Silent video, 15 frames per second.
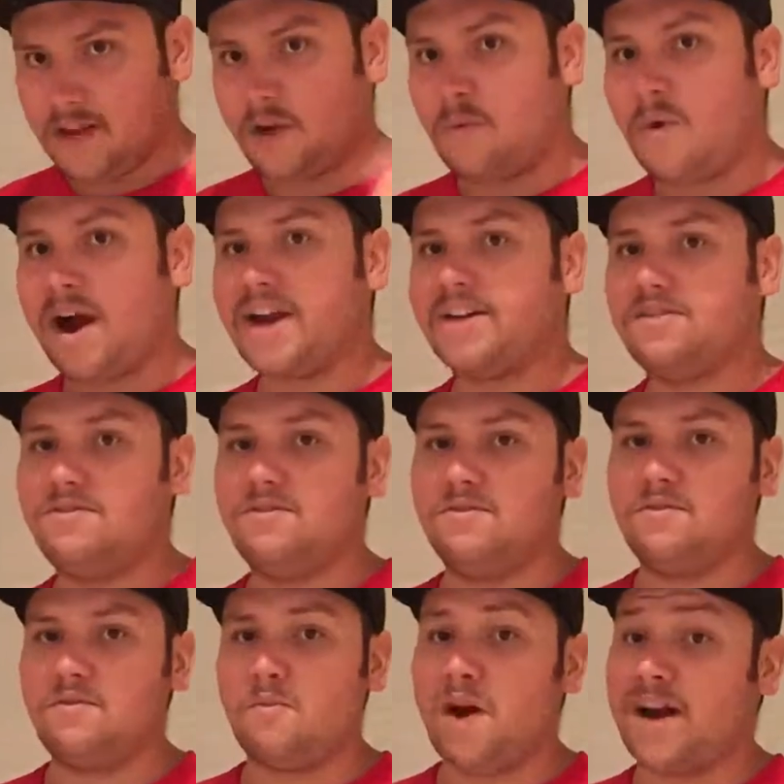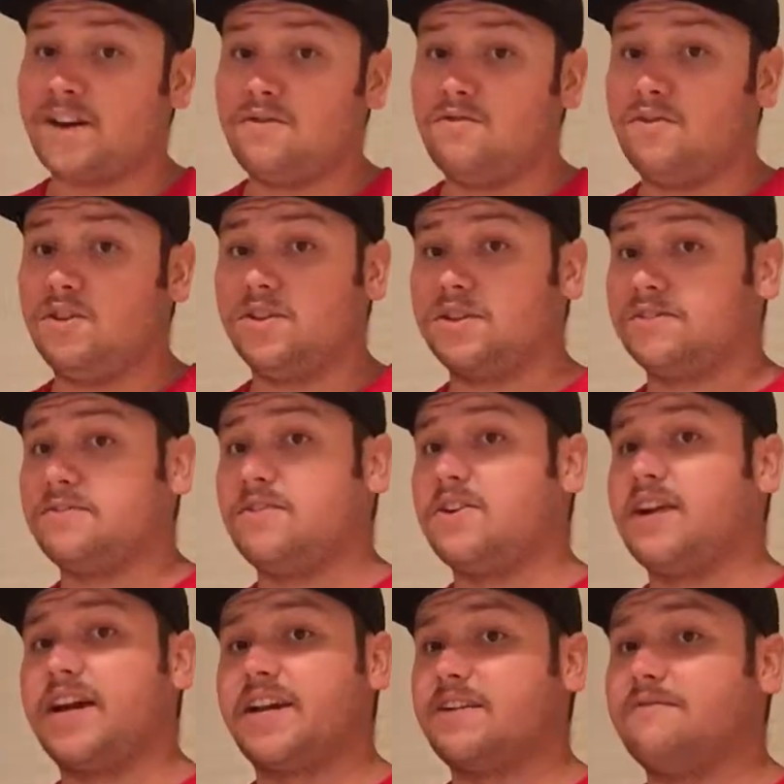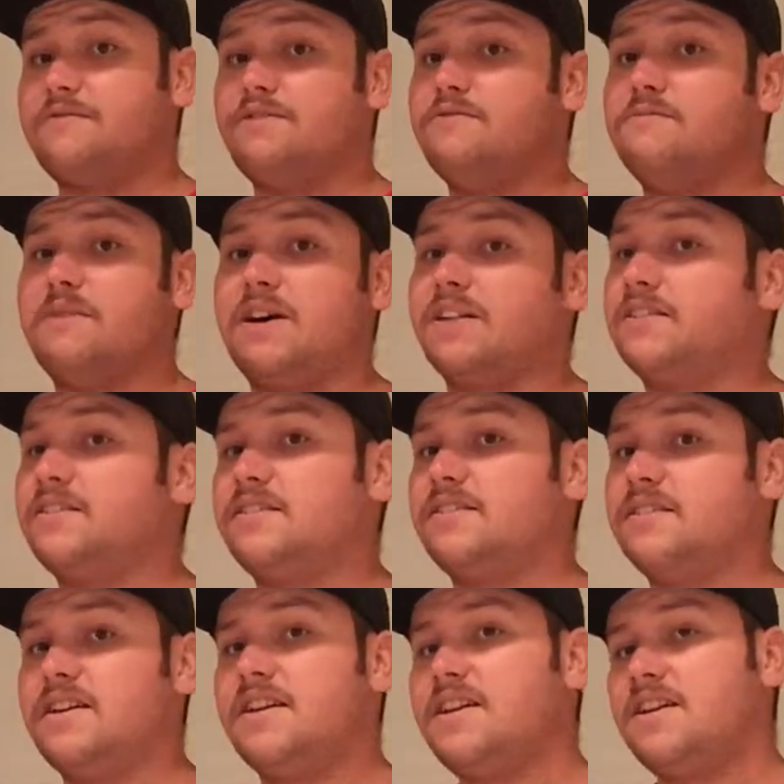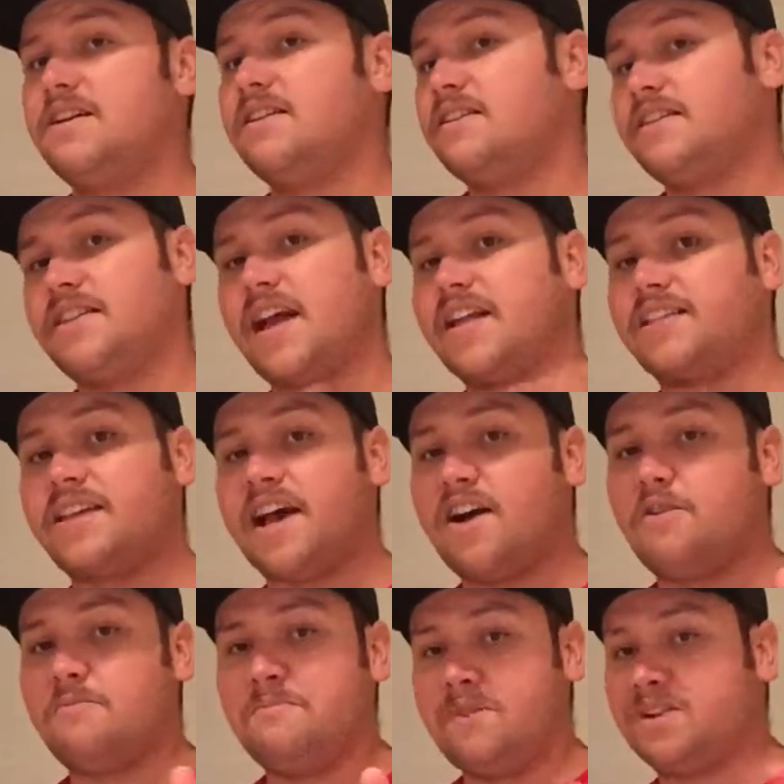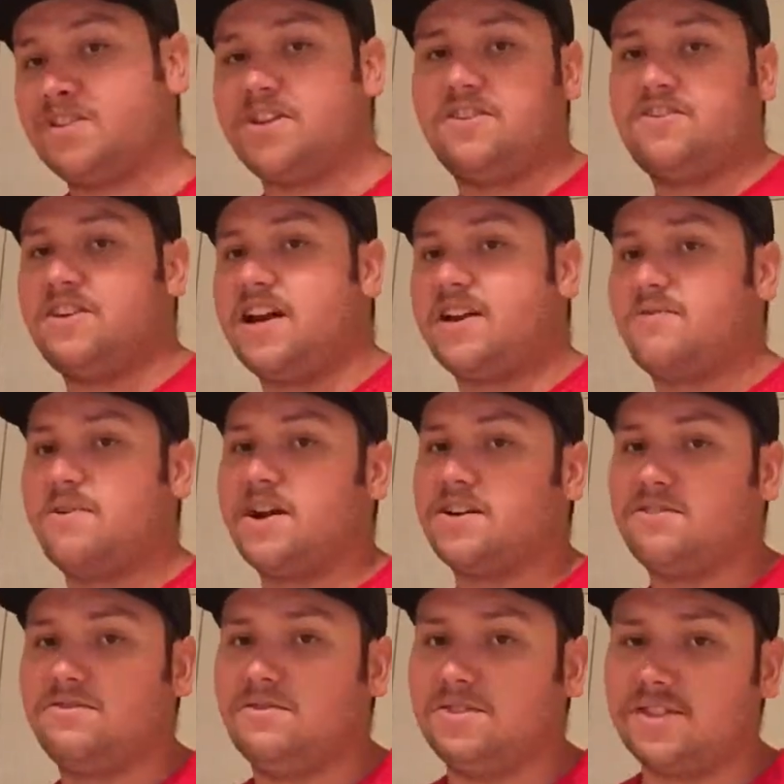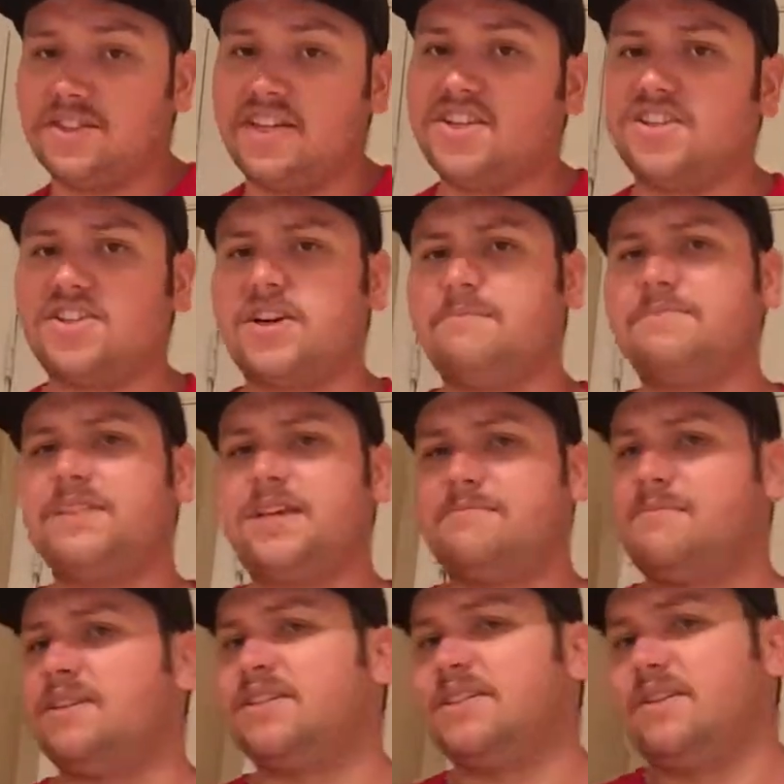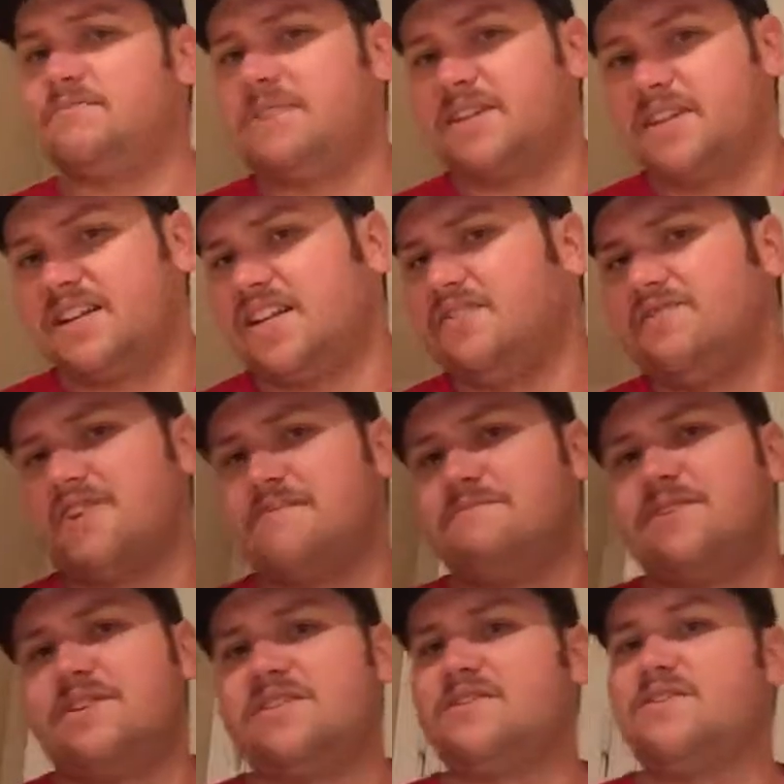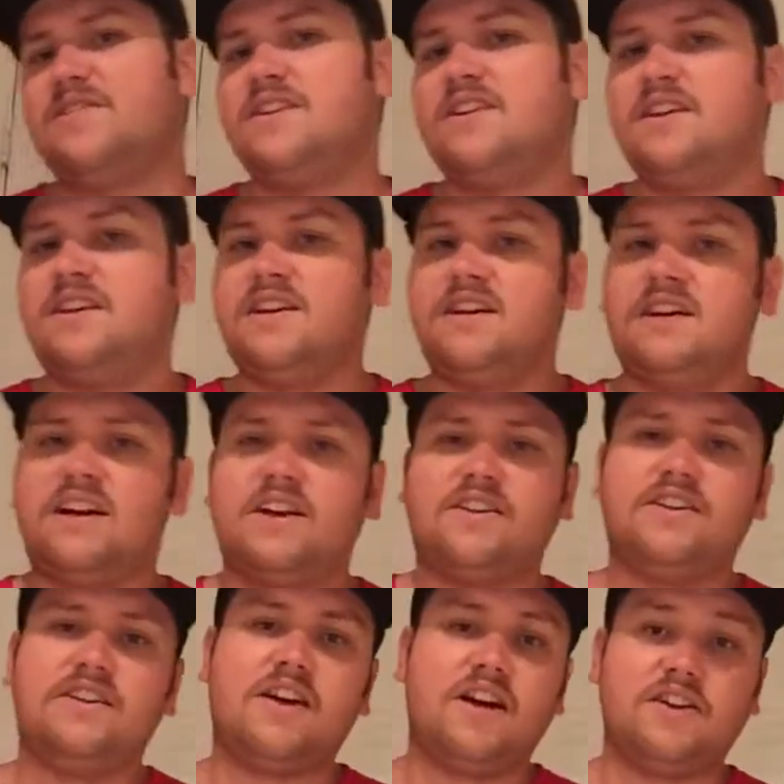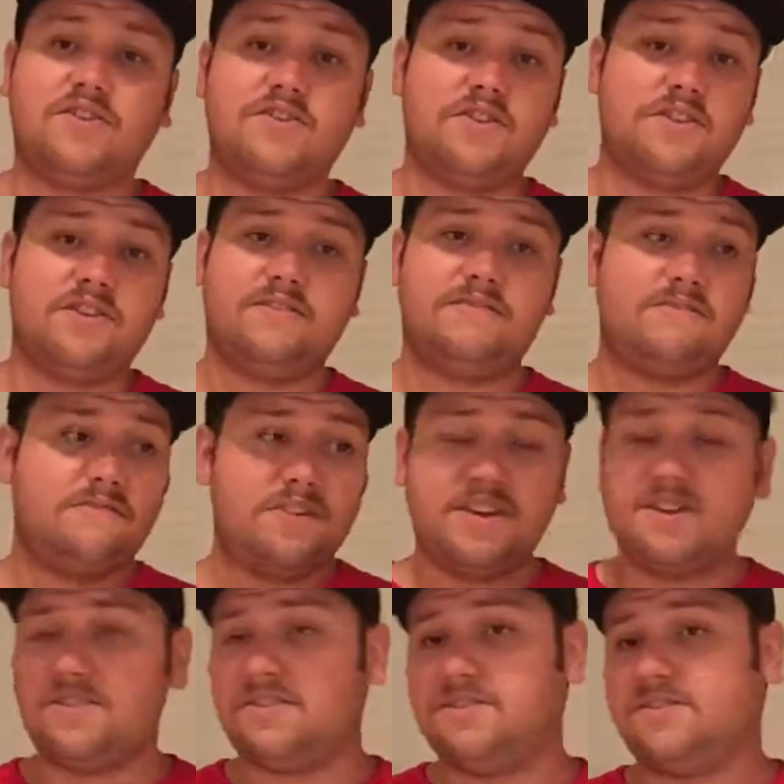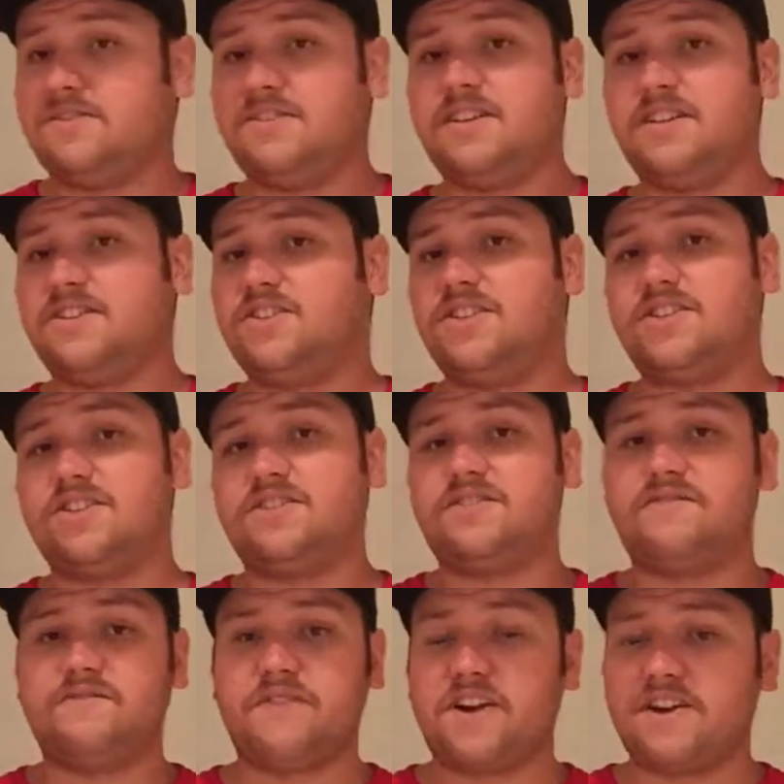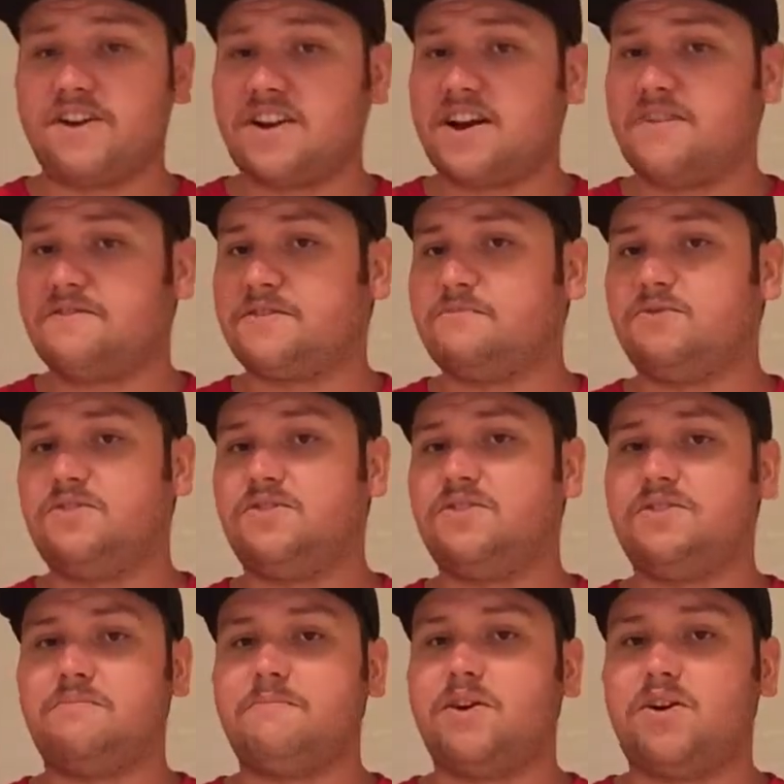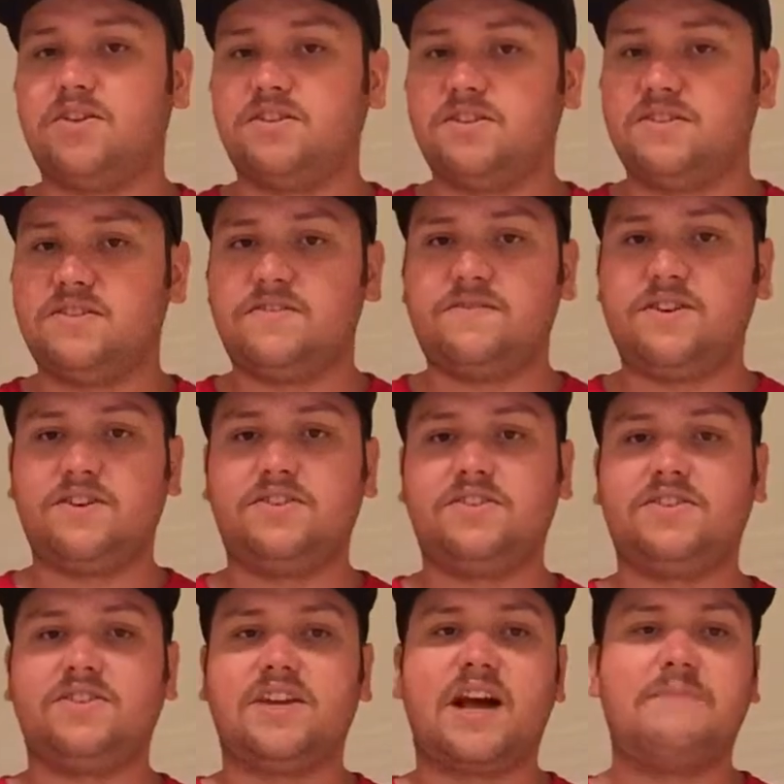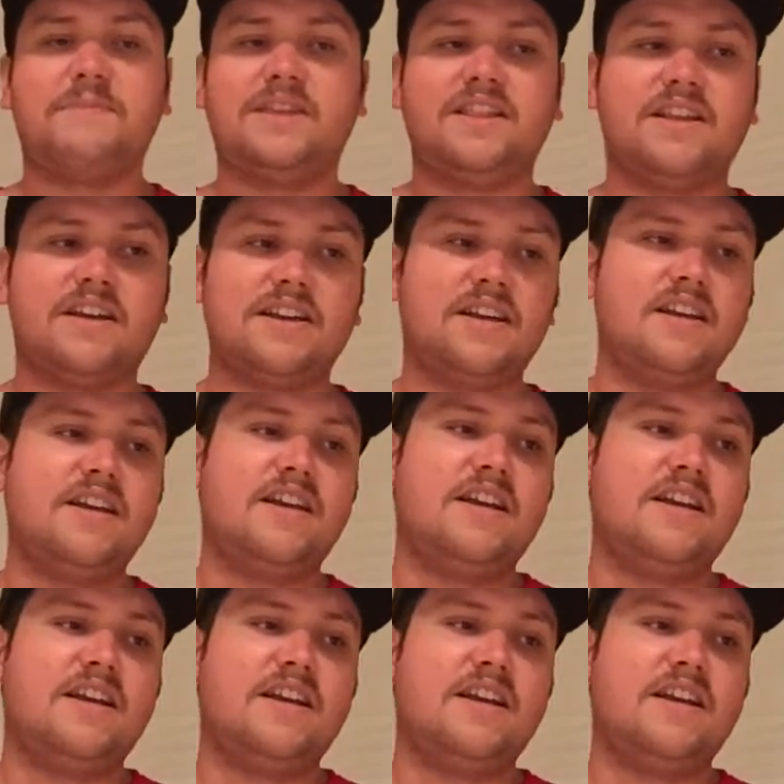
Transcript: wine coolers for like a few months. That's how much I don't like wine coolers. They just upset my stomach. They don't give me a good feel. It's just very uncomfortable. The malt feels, the